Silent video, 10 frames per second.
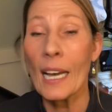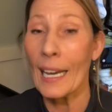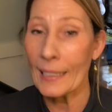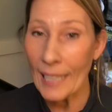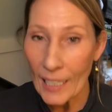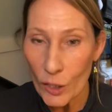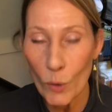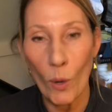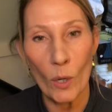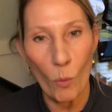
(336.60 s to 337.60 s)
Again, you
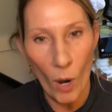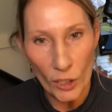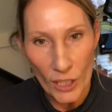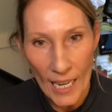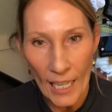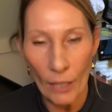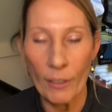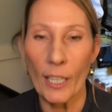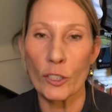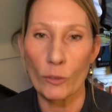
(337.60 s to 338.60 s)
want to wash the
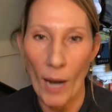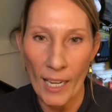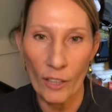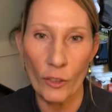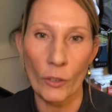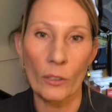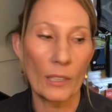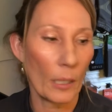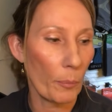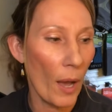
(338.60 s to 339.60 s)
area, dry it
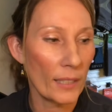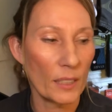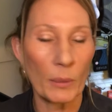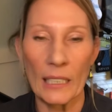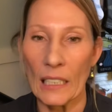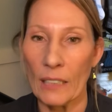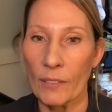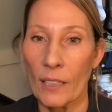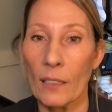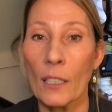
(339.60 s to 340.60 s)
thoroughly, possibly
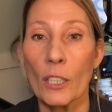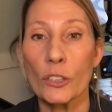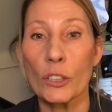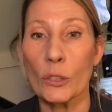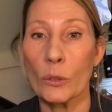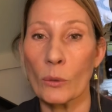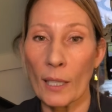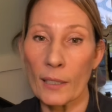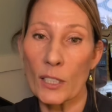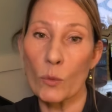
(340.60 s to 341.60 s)
even do
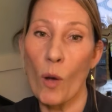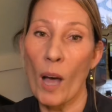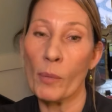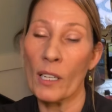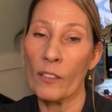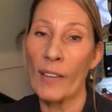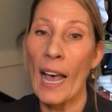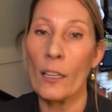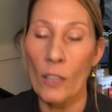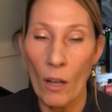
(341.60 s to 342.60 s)
a swab of
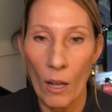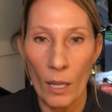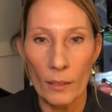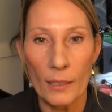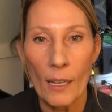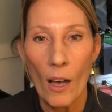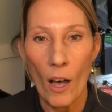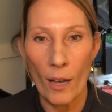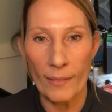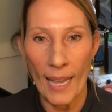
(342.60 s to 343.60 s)
alcohol
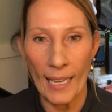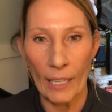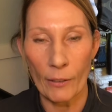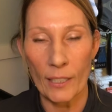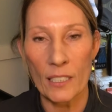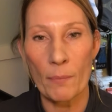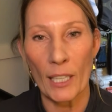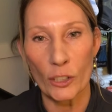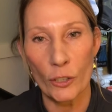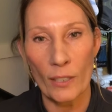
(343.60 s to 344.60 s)
on that area to
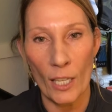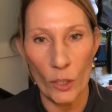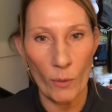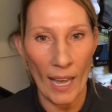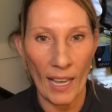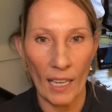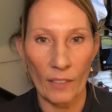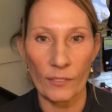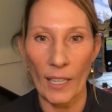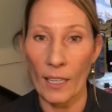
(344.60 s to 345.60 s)
make sure that you
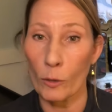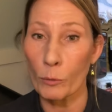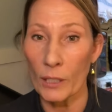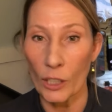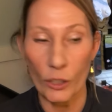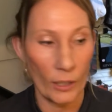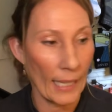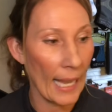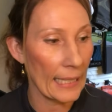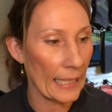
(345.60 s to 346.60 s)
have really good
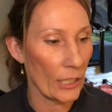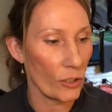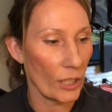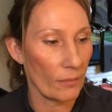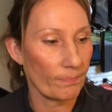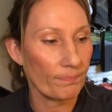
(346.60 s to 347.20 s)
adhesion.